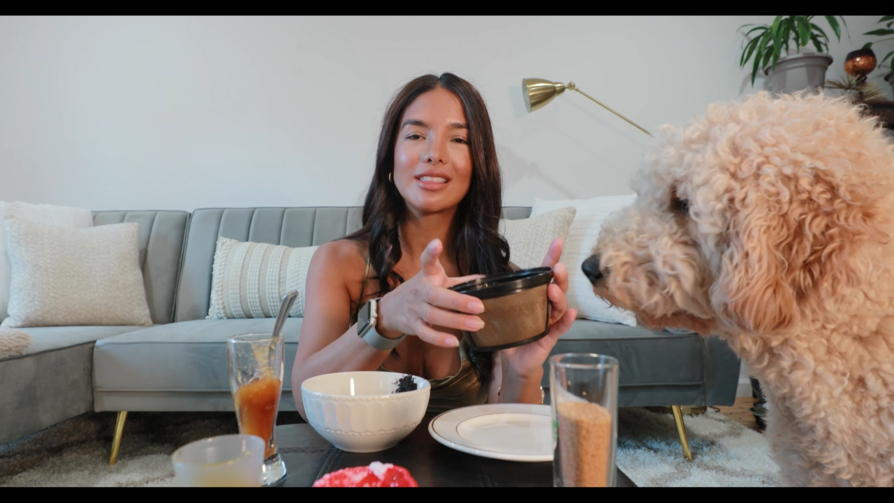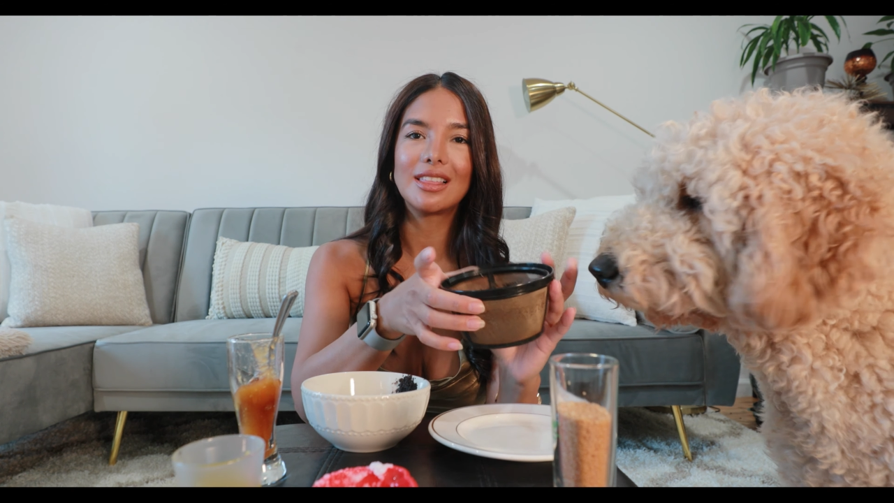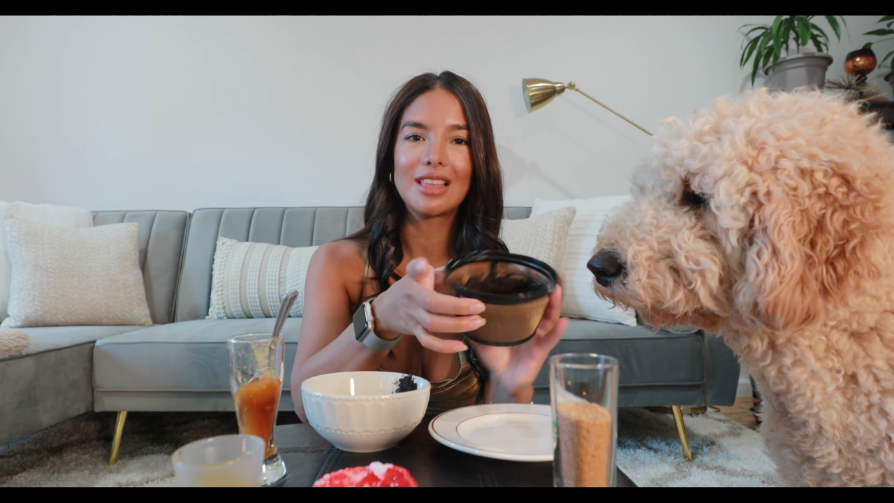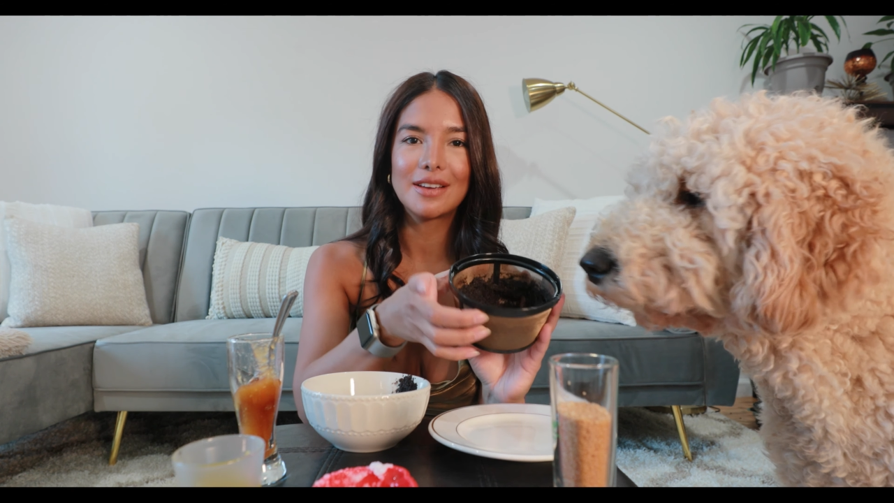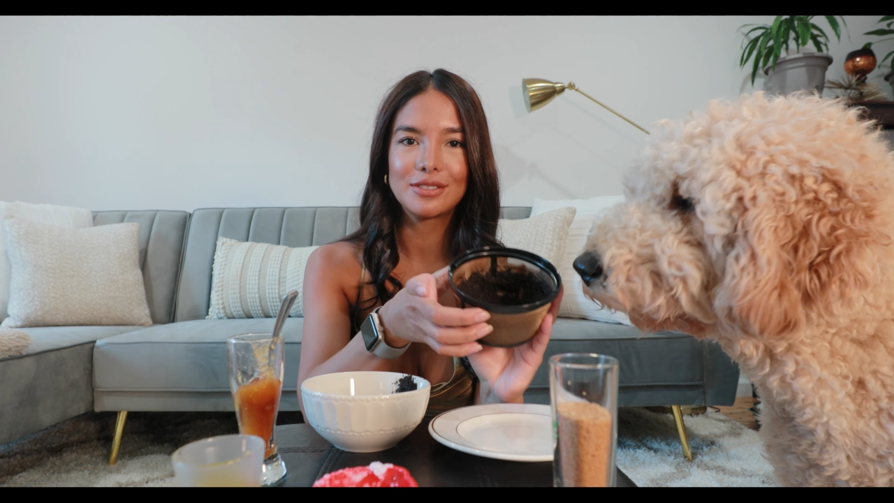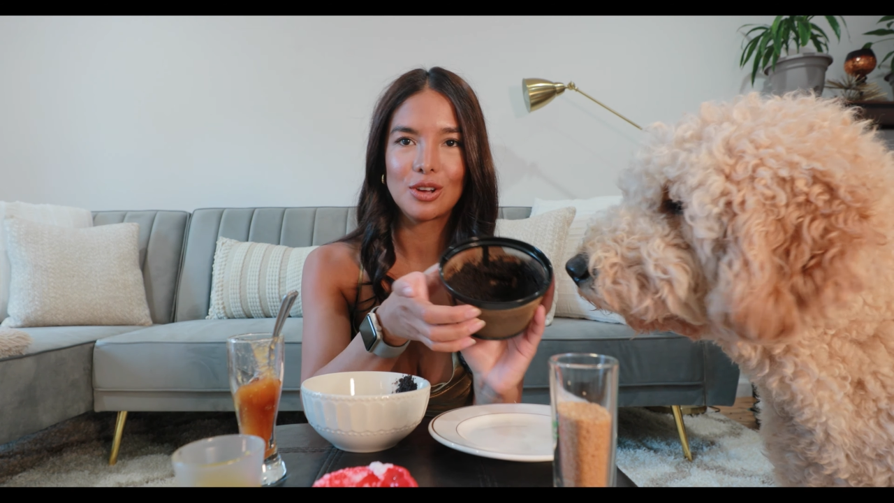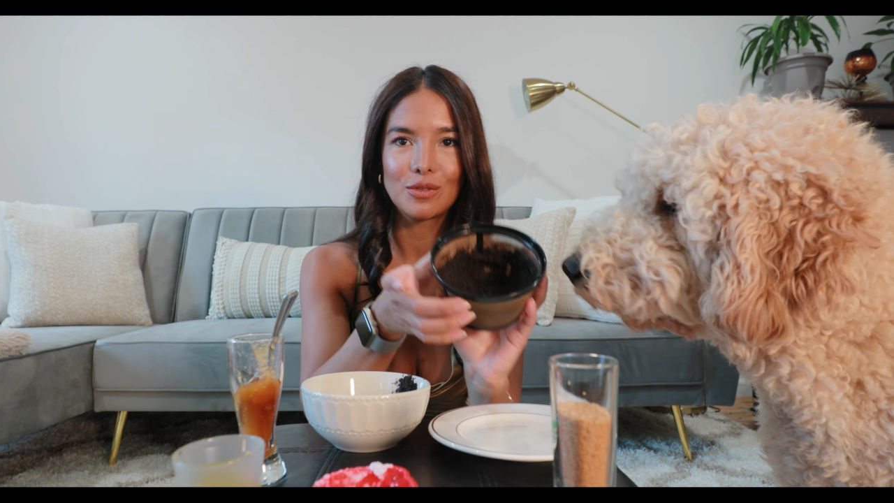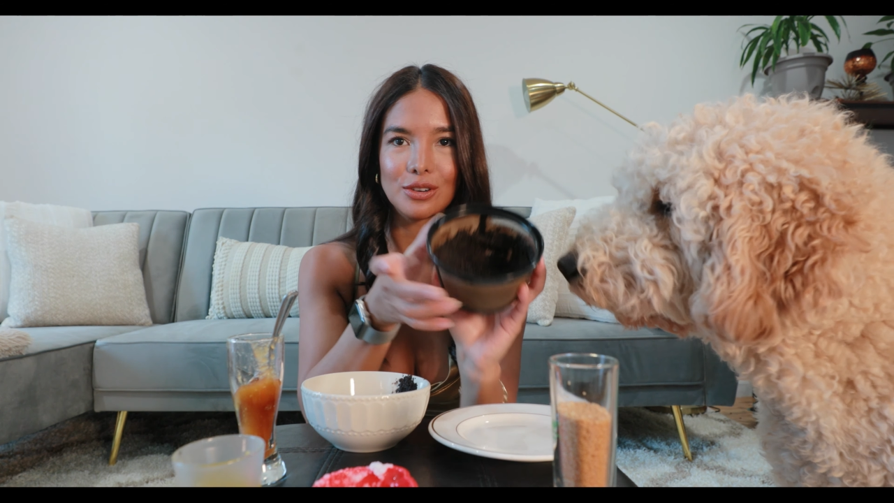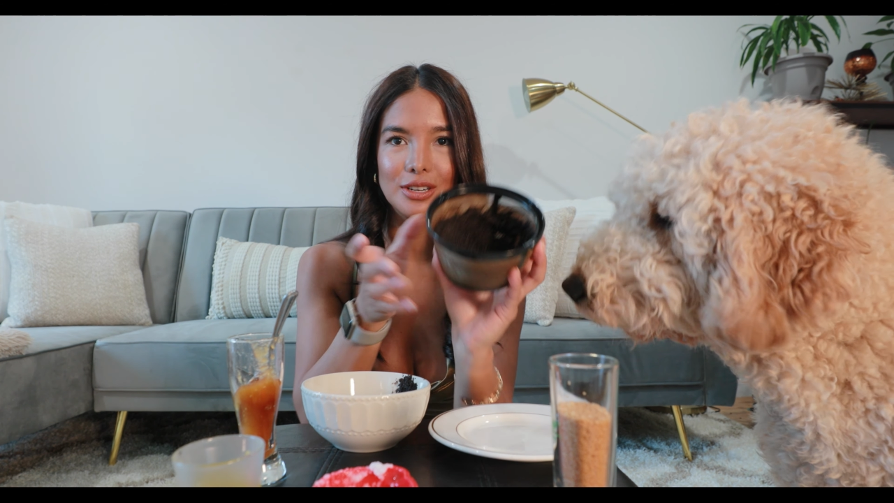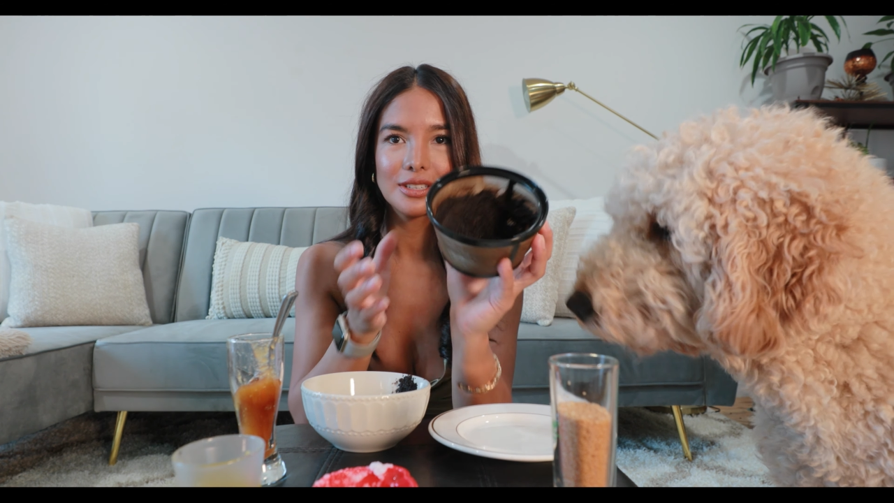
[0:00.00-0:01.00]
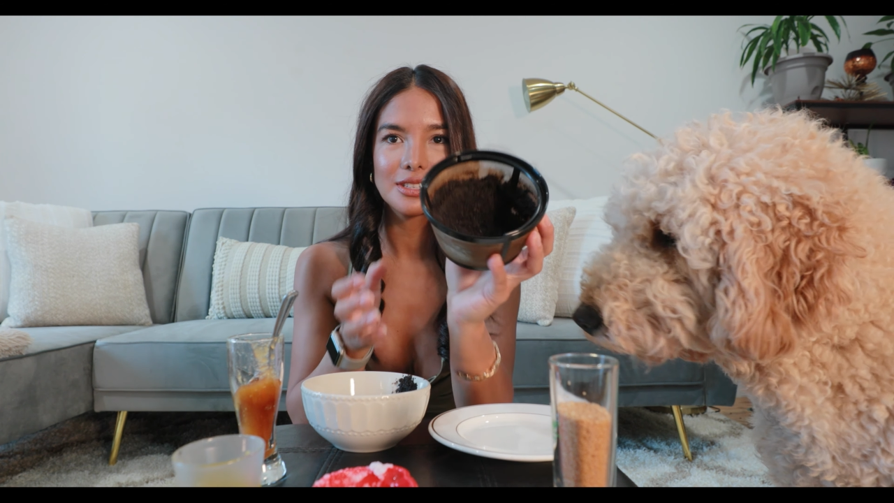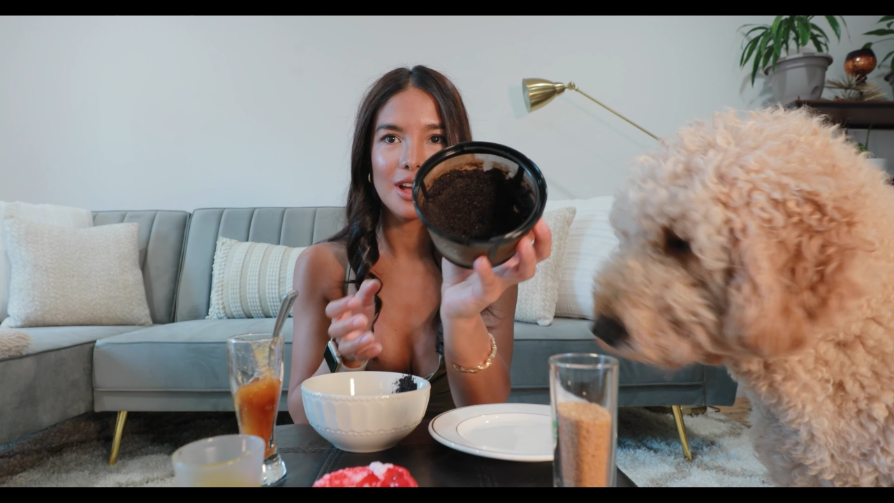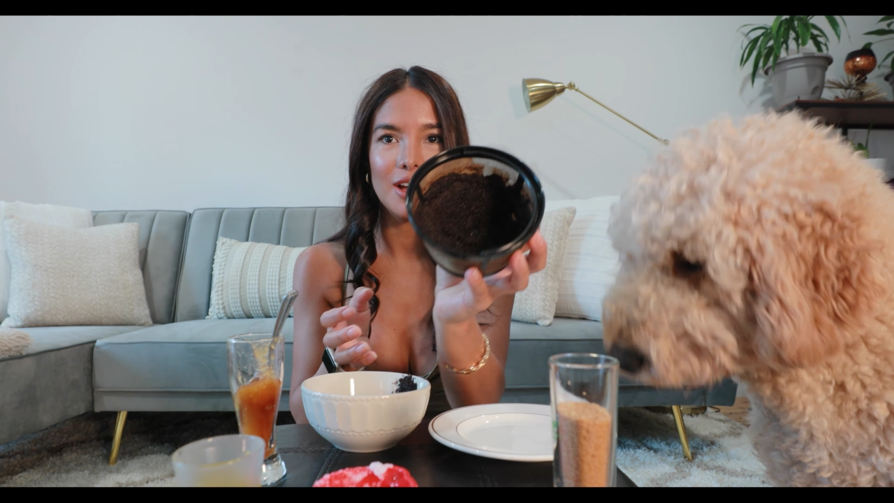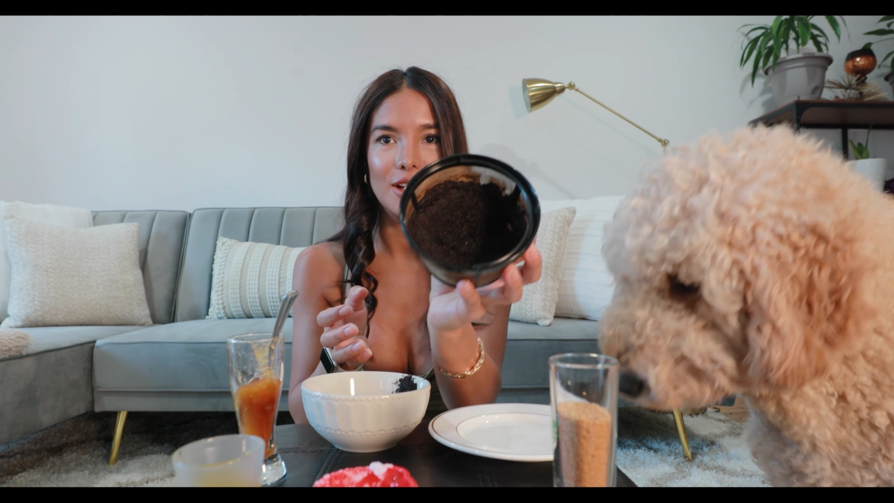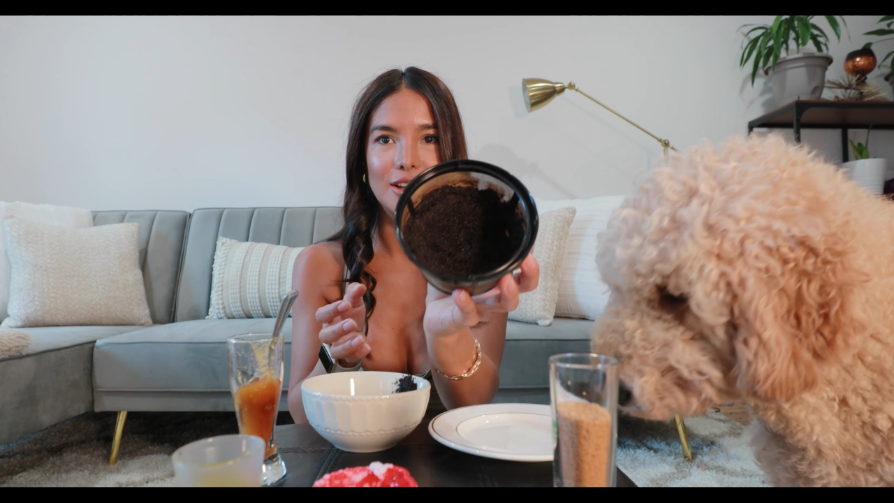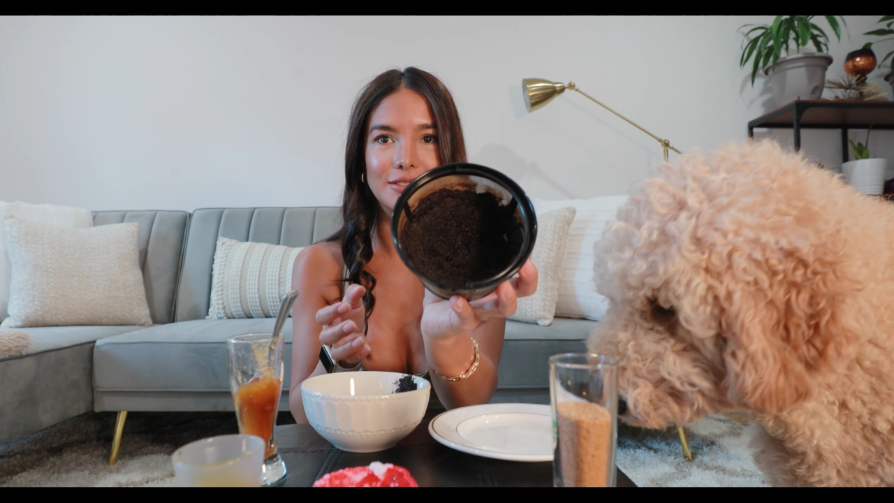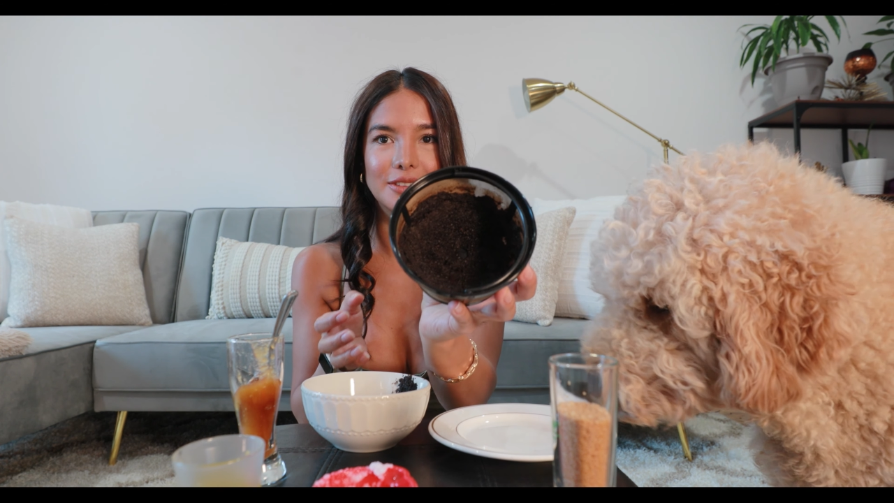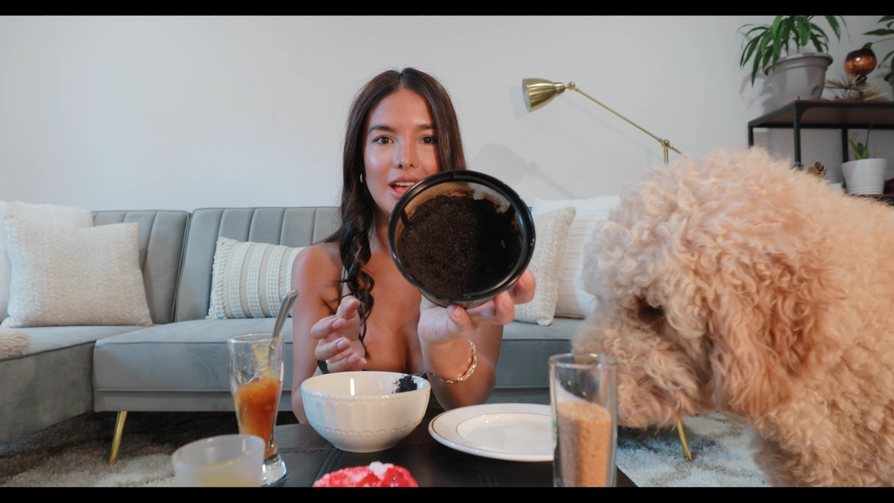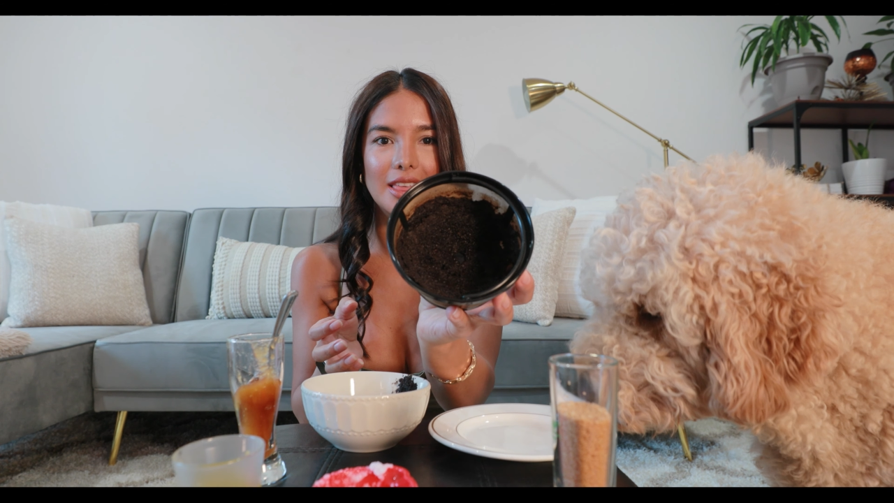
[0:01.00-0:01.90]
the leftovers of